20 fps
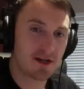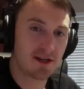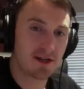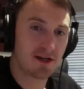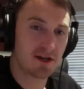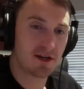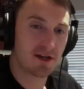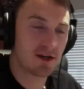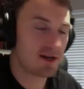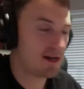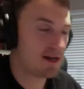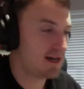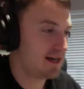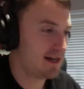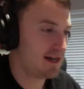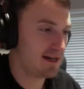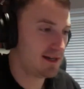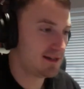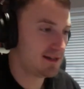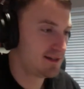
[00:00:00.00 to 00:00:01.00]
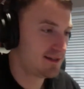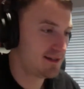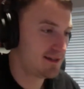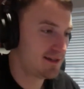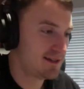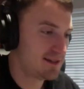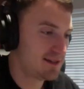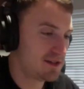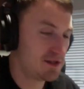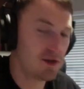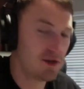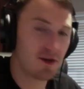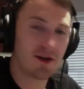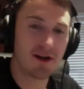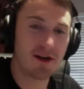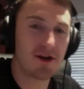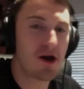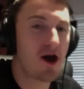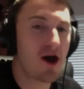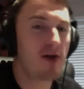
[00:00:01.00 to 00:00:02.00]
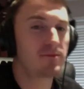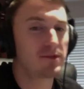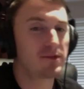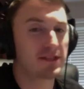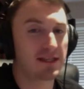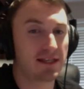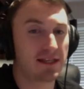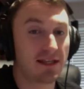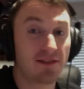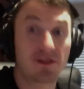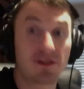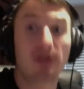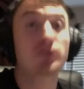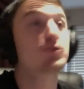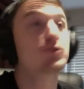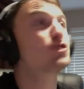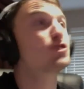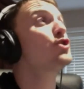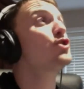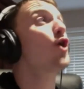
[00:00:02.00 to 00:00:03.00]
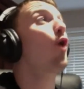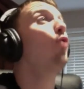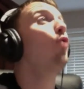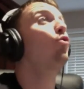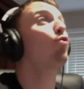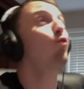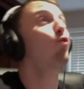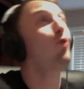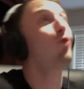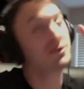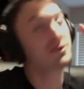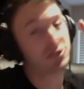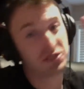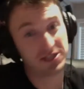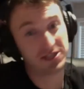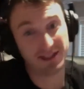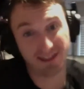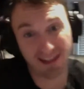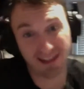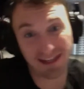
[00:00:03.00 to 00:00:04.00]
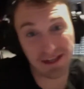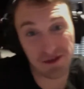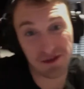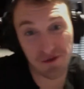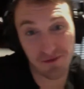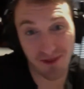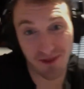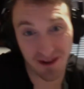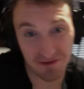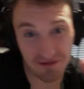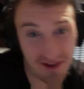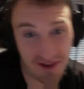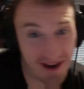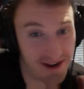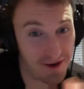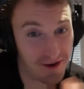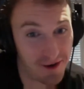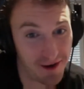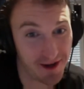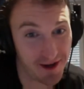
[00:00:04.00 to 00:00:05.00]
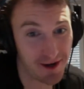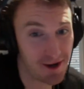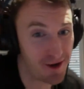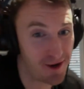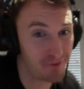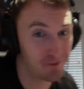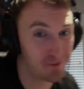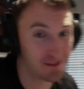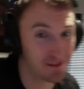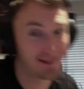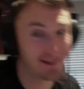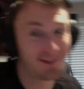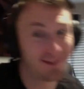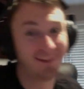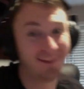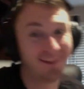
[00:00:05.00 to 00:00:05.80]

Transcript: you're uh, you're an anomaly. There's no question that you, my friend, are an anomaly.